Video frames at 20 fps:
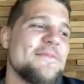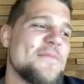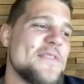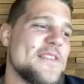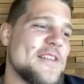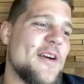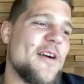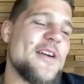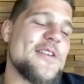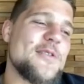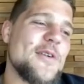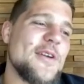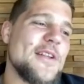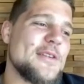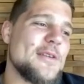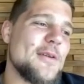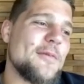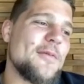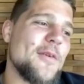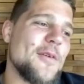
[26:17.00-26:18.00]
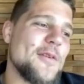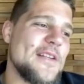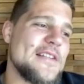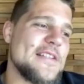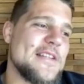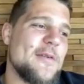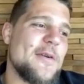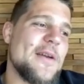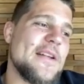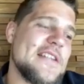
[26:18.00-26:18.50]
So I enjoyed the top 14.
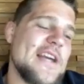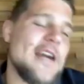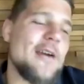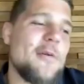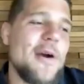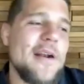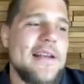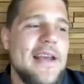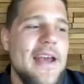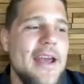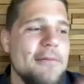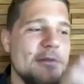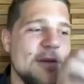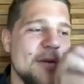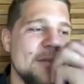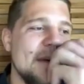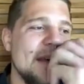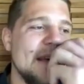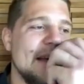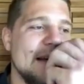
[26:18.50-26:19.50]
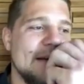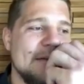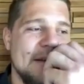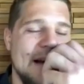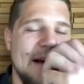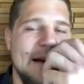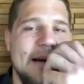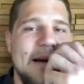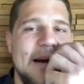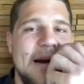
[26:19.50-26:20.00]
So when Jake White came to me, I'm
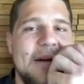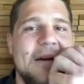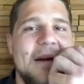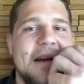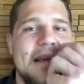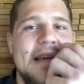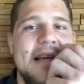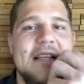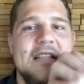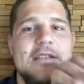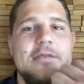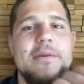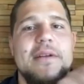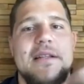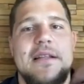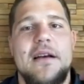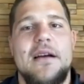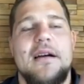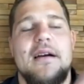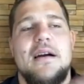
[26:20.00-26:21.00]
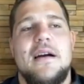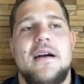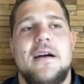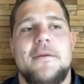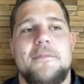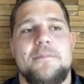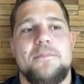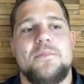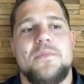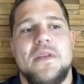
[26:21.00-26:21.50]
like, okay, yes, sweet.
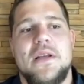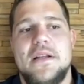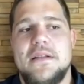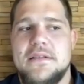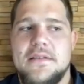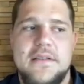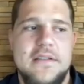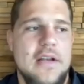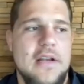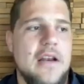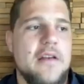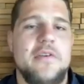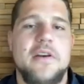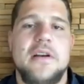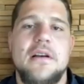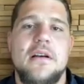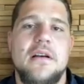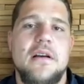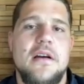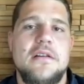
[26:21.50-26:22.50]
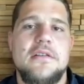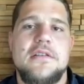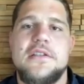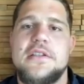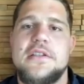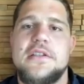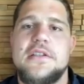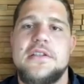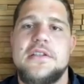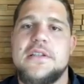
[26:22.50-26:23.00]
It's a South African
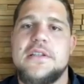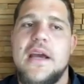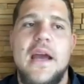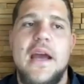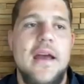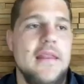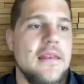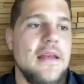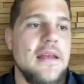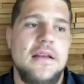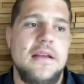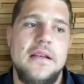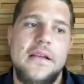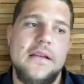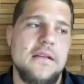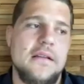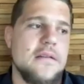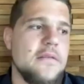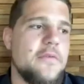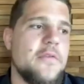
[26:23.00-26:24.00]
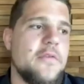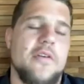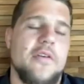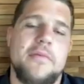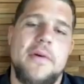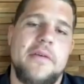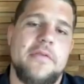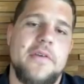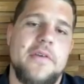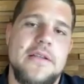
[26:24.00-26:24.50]
coach. And then a few of my
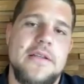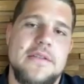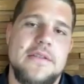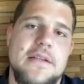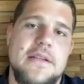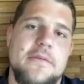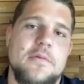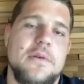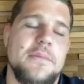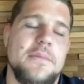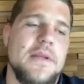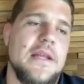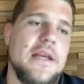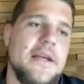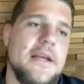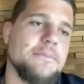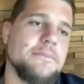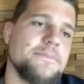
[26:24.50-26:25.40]
friends and stuff will be there.